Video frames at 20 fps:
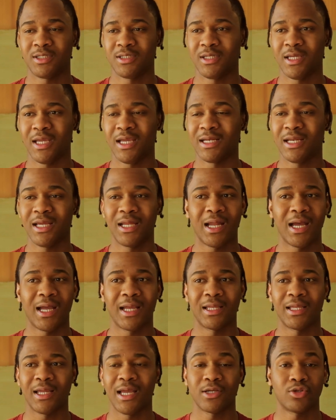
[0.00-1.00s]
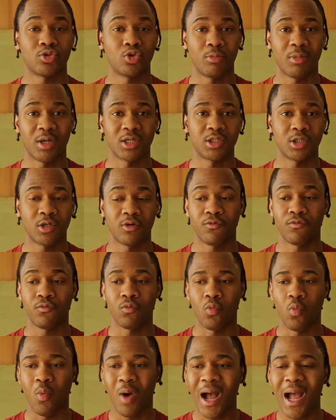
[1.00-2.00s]
And then I ask to myself,
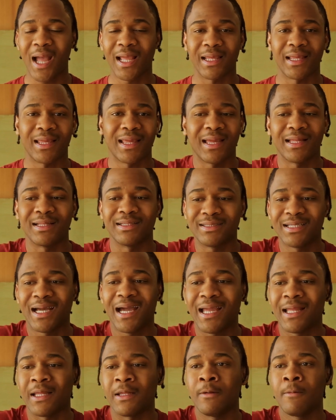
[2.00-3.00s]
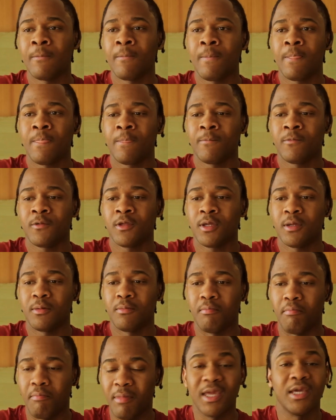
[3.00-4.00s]
why can't I
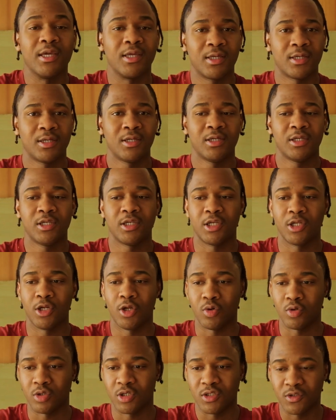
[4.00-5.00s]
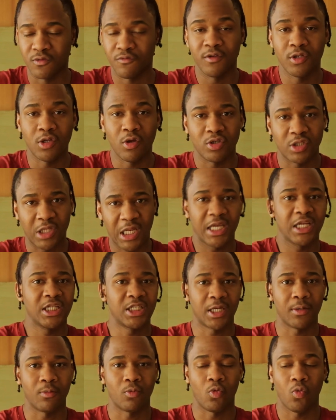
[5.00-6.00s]
make, these videos like them?